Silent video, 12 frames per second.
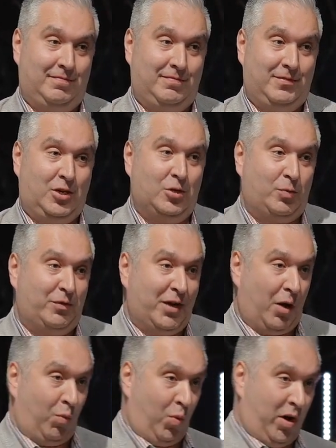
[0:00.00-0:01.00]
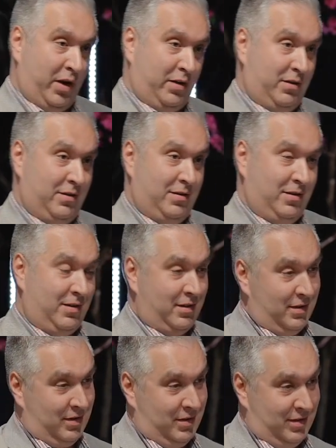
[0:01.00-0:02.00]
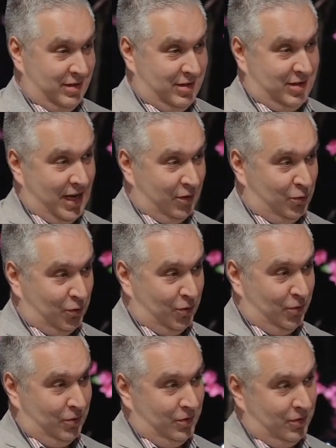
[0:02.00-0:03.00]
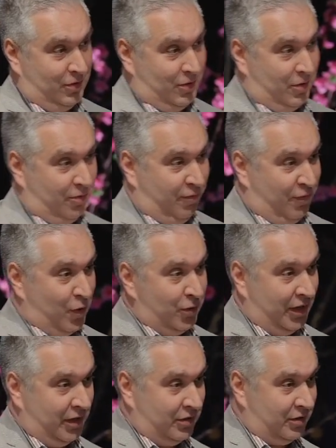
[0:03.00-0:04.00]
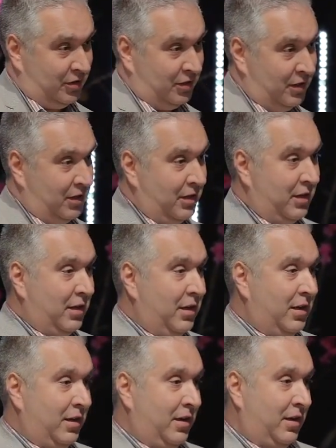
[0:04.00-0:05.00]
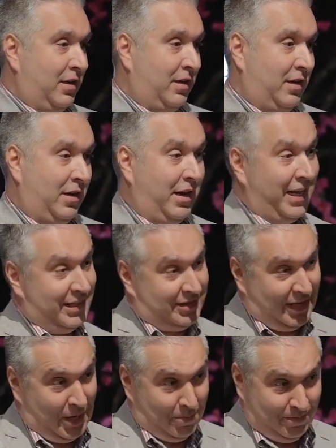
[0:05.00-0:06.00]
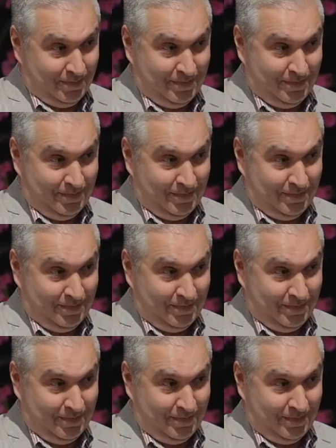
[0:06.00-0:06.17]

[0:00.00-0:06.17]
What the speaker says: Because we've got one central focus, and it's Him,